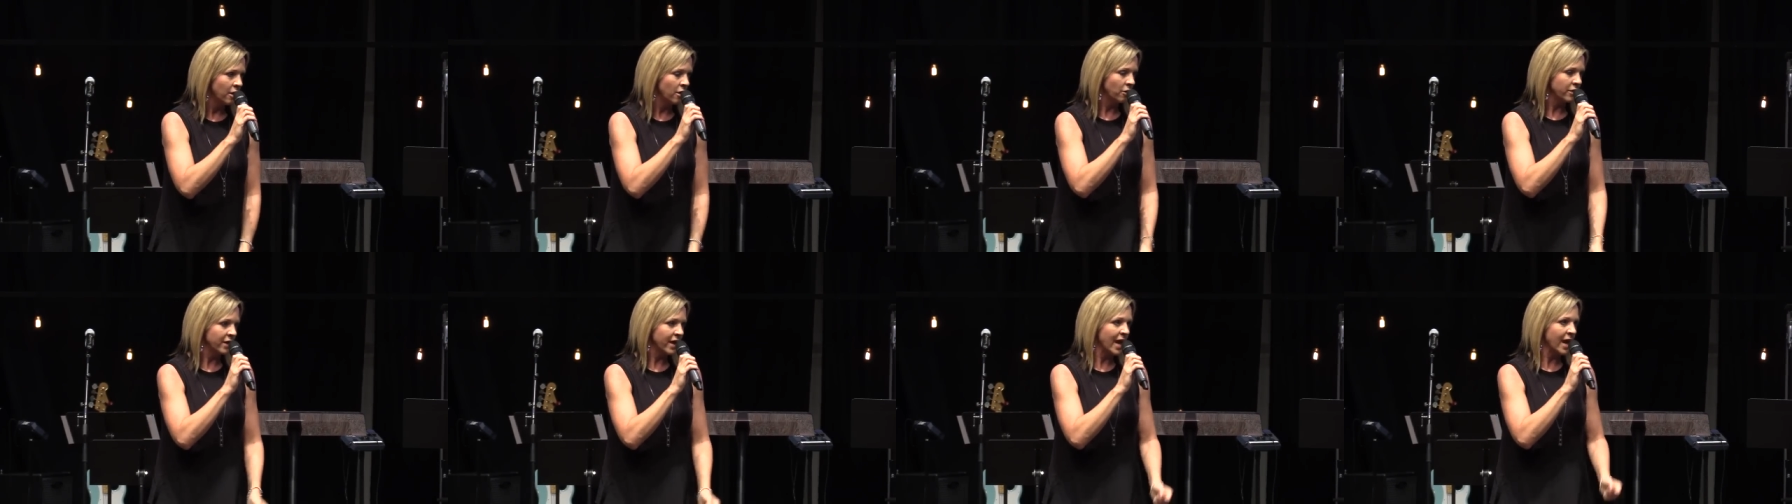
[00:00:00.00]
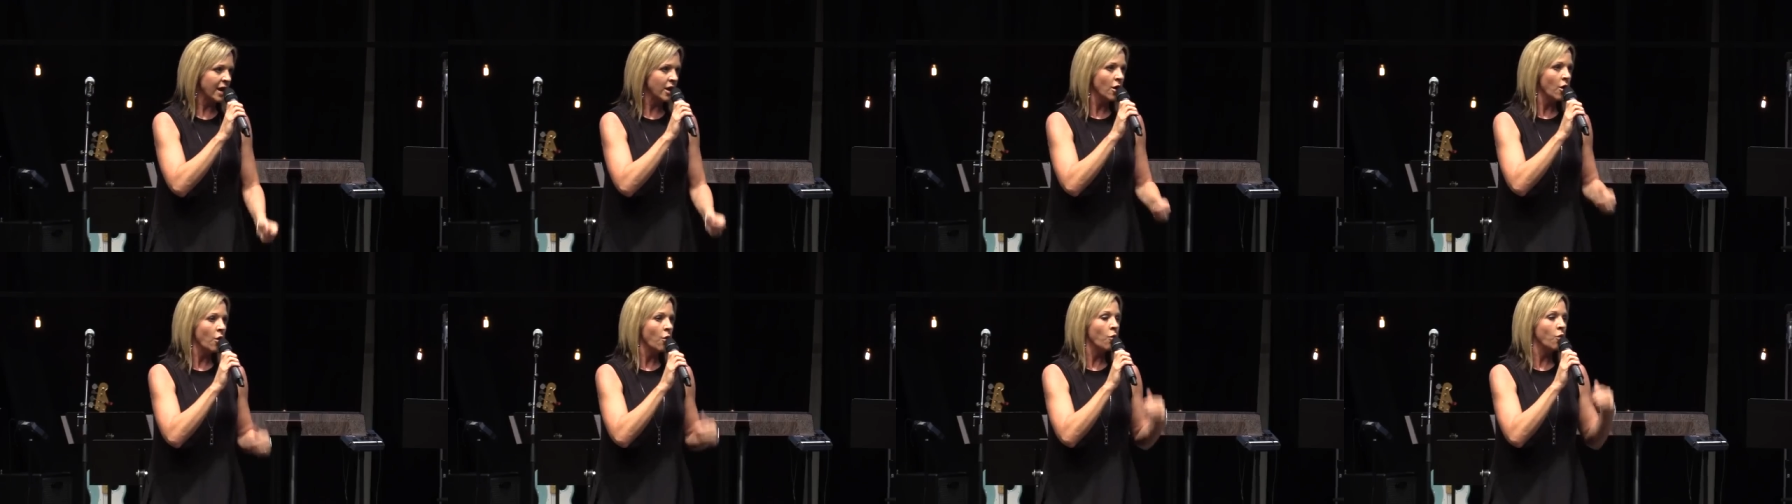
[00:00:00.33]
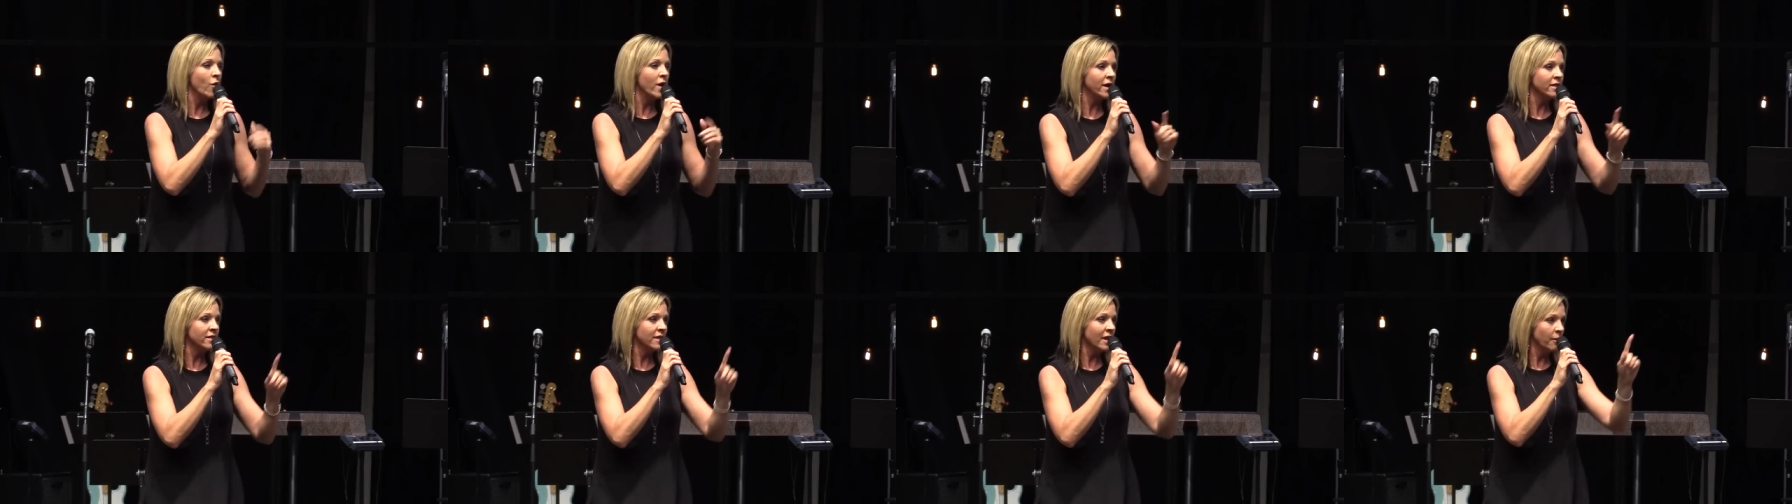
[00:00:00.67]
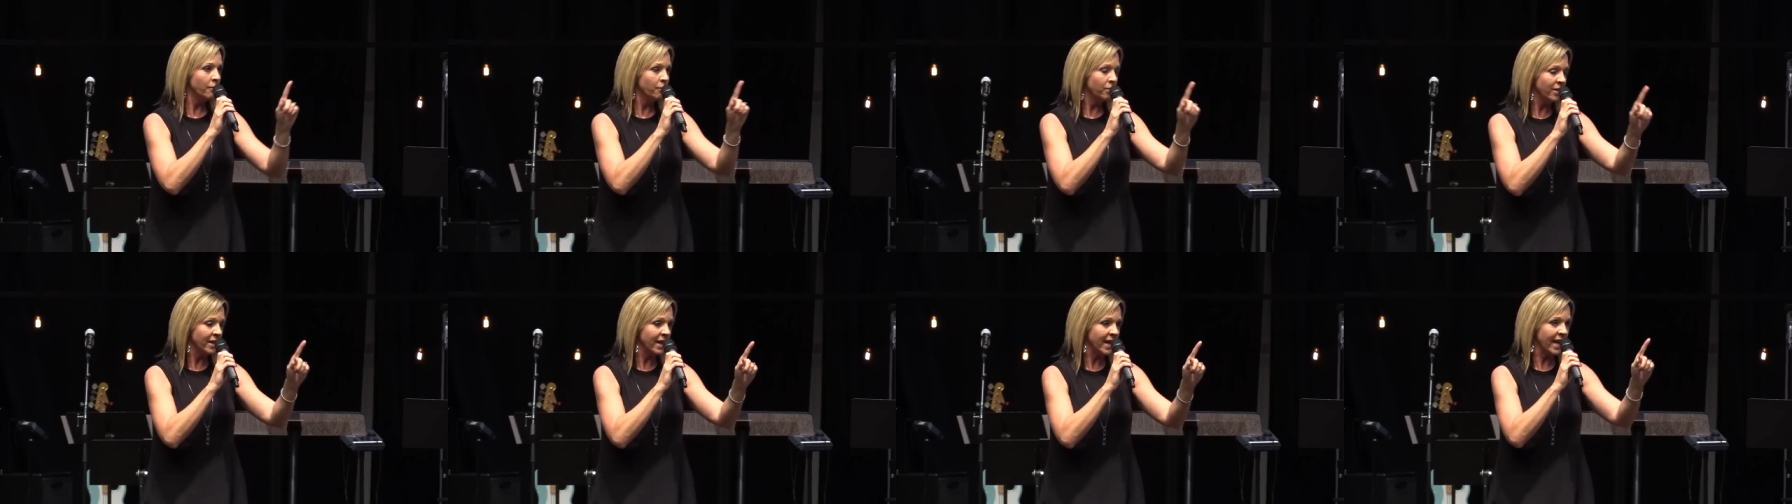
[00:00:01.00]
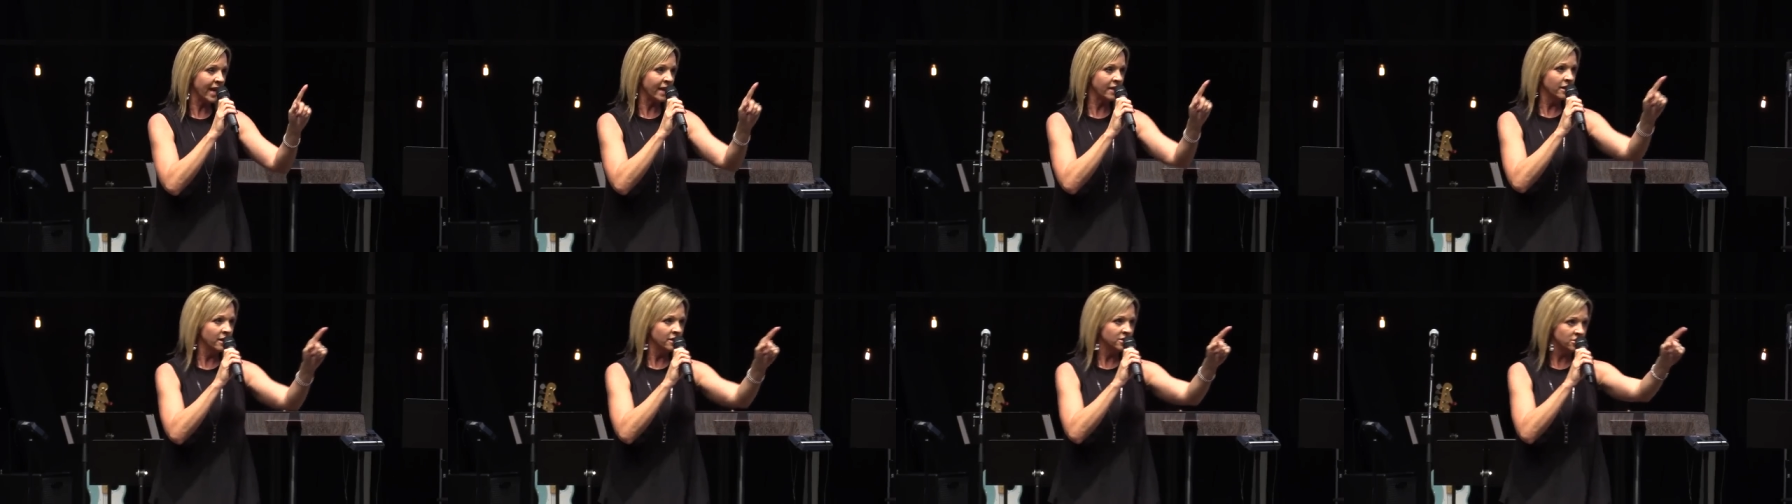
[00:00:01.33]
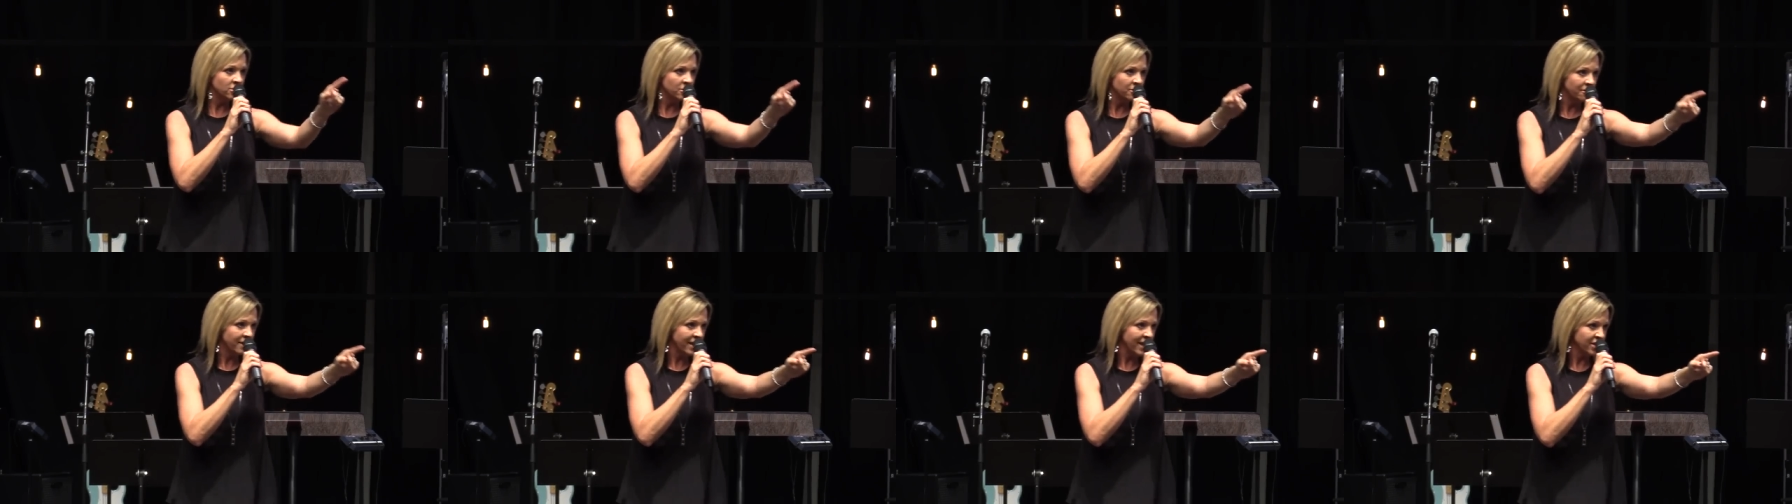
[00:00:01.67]
okay with a plan
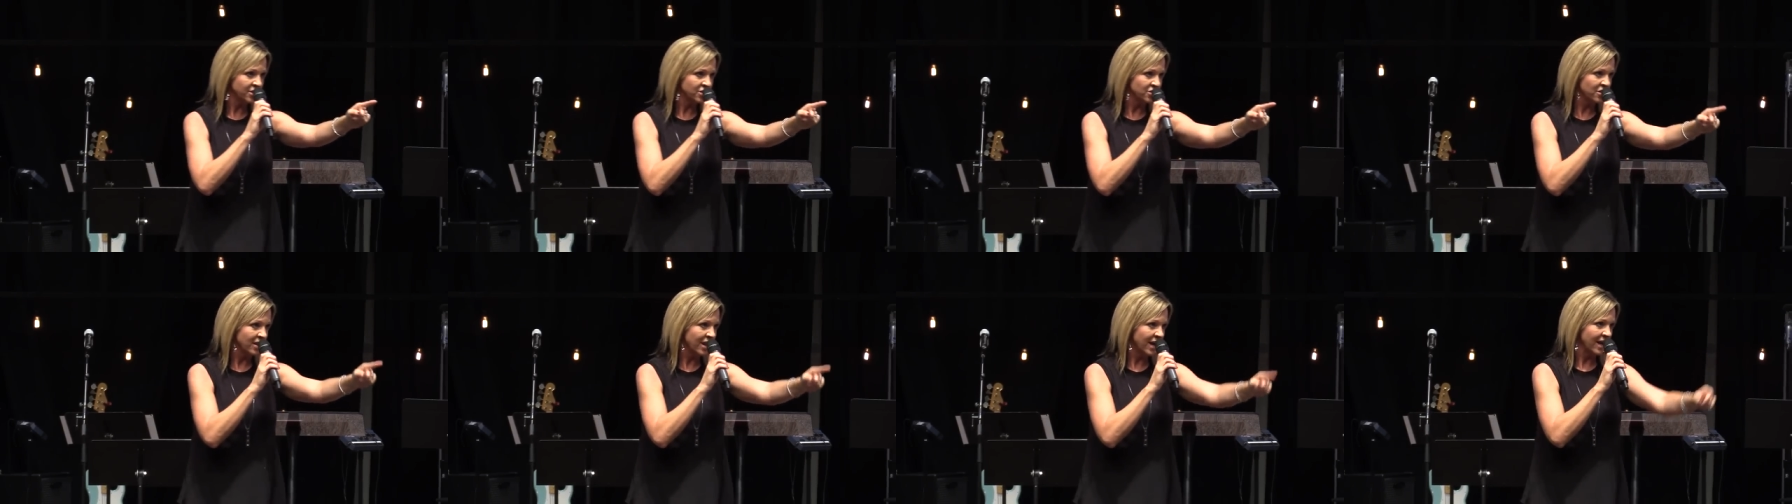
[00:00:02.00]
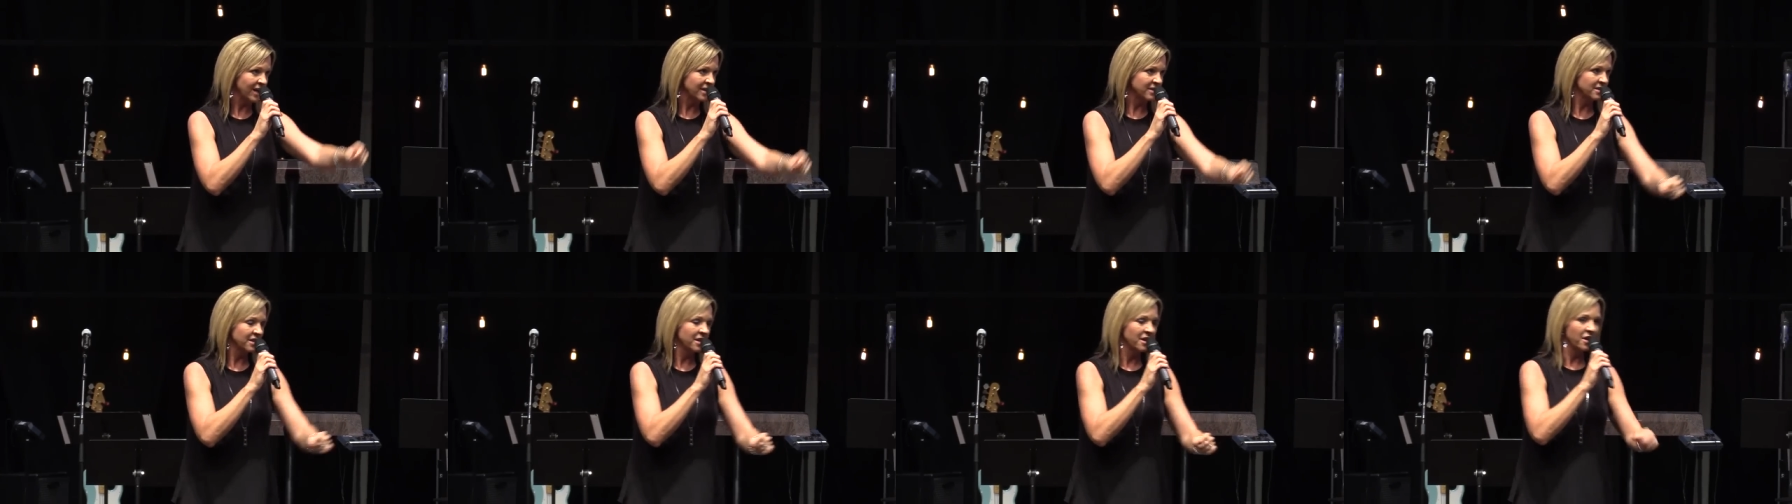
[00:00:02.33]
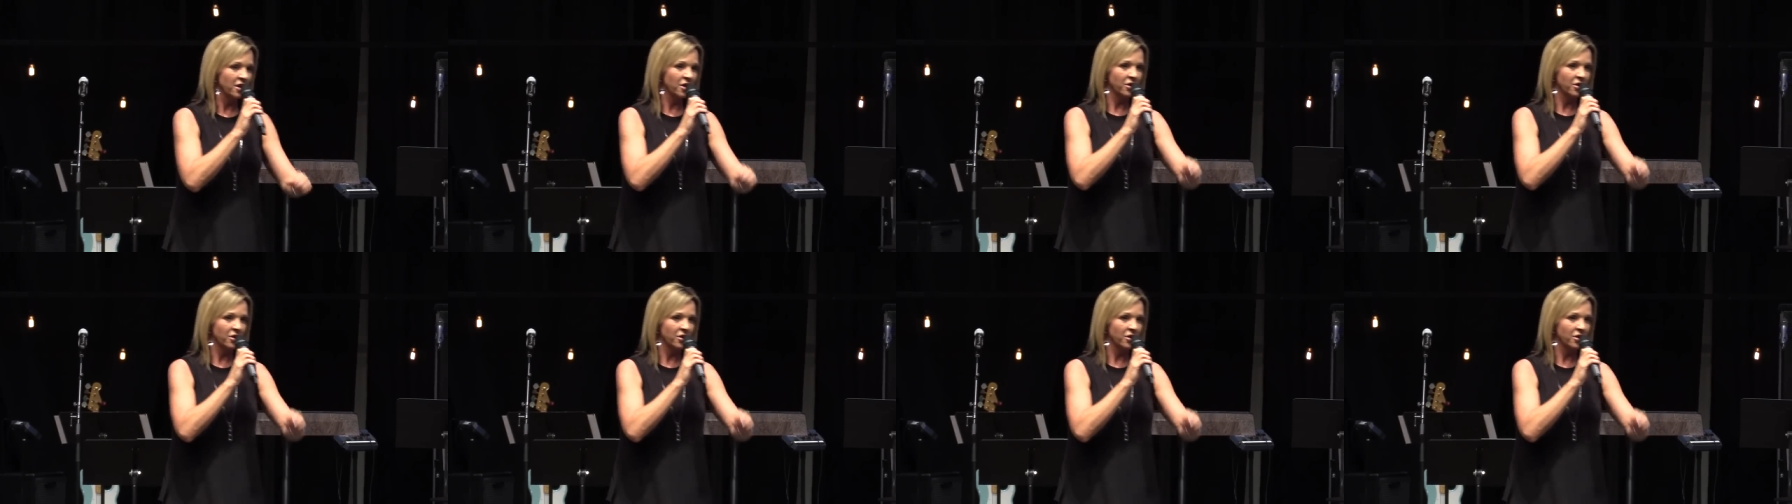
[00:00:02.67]
to evangelize